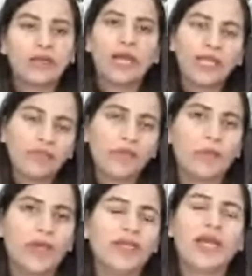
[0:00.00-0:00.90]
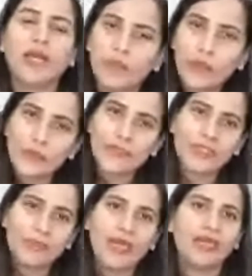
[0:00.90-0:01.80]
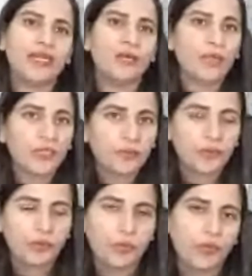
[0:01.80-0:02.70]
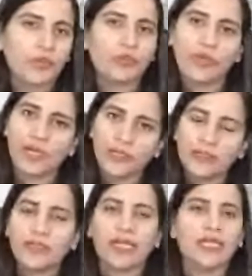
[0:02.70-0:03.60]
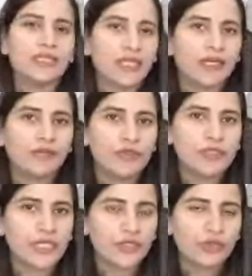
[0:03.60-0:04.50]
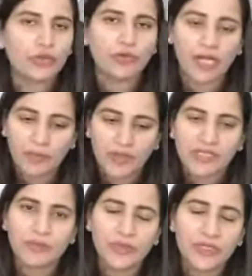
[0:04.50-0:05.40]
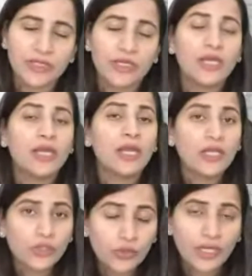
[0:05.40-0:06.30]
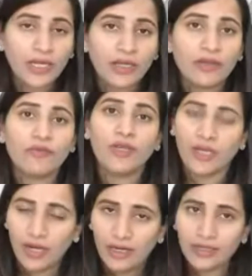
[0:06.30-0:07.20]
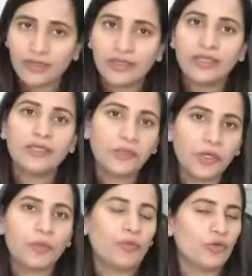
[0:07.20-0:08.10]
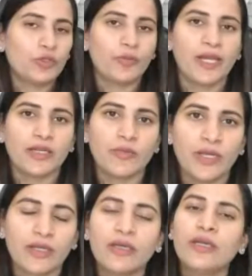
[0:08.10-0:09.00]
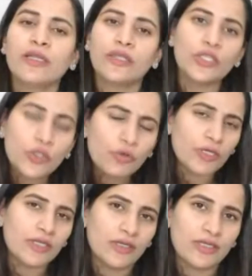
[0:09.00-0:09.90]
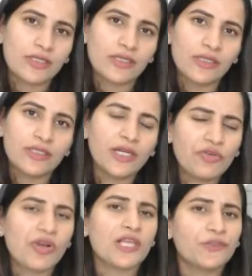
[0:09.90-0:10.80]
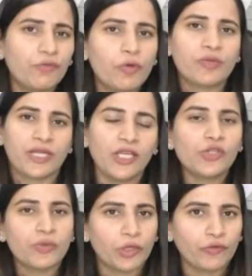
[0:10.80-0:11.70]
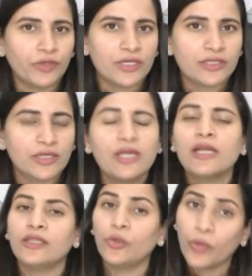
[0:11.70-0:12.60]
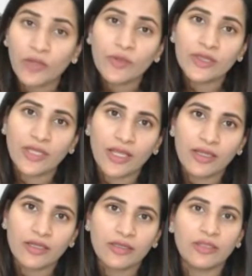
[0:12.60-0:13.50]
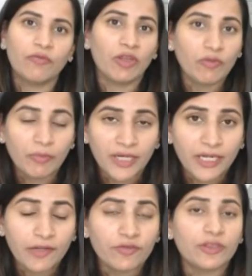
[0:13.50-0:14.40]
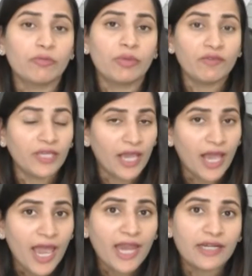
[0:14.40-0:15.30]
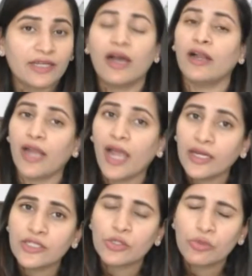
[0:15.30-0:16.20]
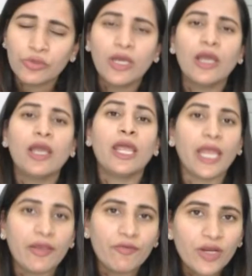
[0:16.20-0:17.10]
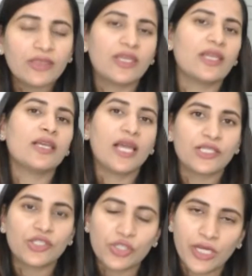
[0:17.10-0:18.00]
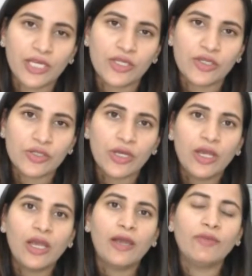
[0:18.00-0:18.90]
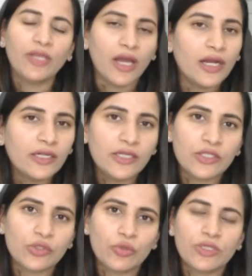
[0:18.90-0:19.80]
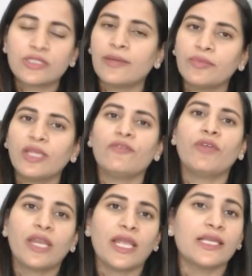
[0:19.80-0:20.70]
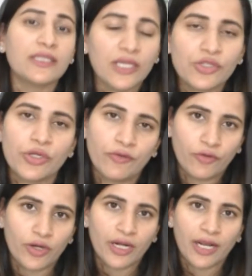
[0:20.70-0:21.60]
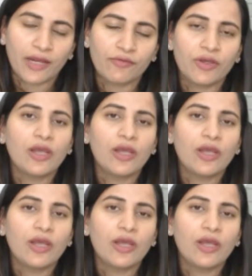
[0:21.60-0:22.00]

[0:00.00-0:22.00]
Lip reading: Hi everyone, I'm your host Seema and I welcome you all to another insightful session on great principles. Today we are here post pandemic, the 2 years that transformed each one of us. The way we think, the way we believe, the way we act, our attitude, everything has changed. We understood something very essential for our life.